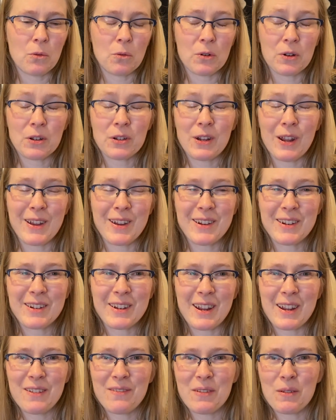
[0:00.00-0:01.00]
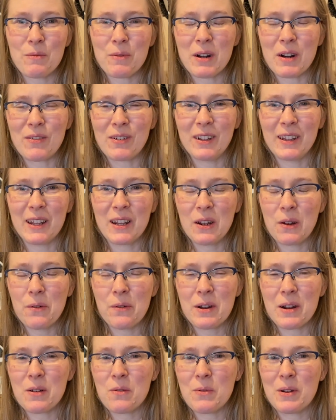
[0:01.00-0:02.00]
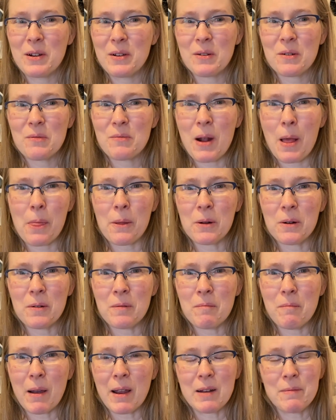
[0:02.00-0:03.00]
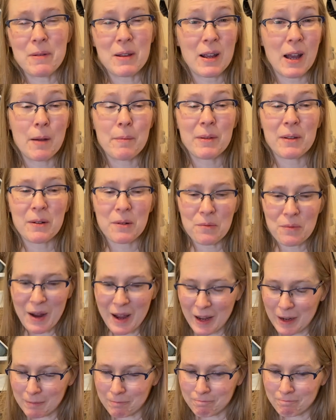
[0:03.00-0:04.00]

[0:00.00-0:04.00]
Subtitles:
or staying safe in whatever lingering winter weather might be coming your way.